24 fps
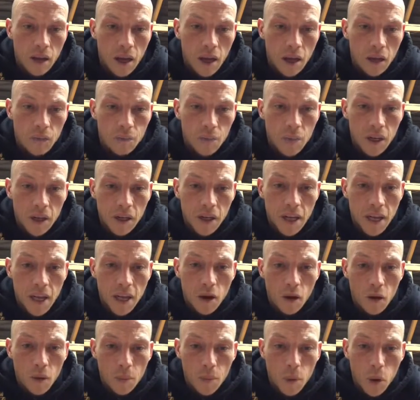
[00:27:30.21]
That's been
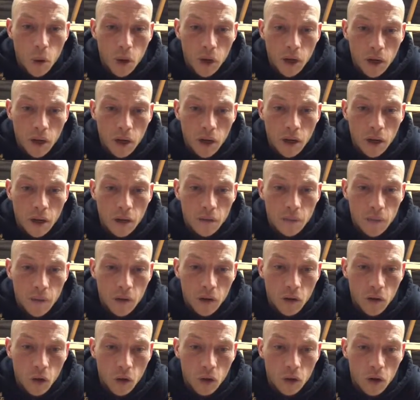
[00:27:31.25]
hit on a point and it's
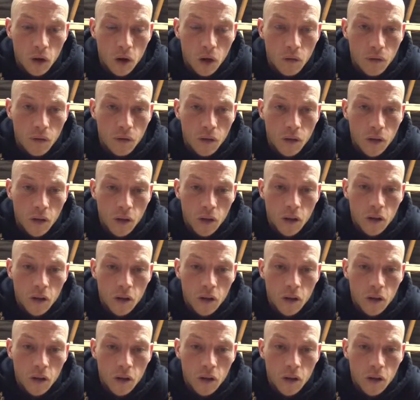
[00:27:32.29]
been knocked off.